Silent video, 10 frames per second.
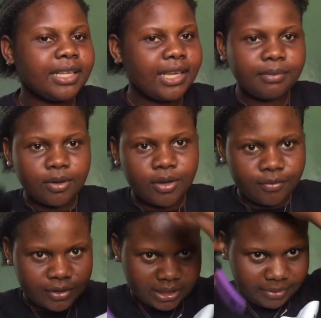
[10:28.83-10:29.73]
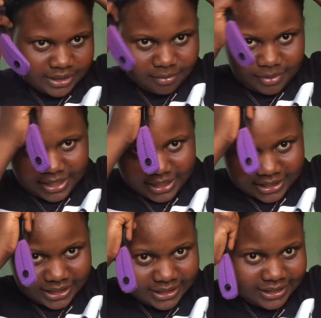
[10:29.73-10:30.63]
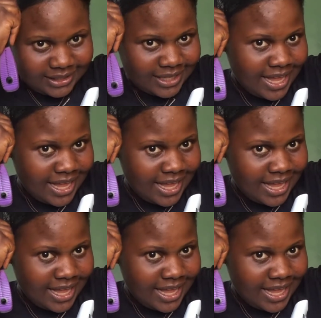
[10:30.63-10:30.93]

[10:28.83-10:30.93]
Kept on going for some examinations,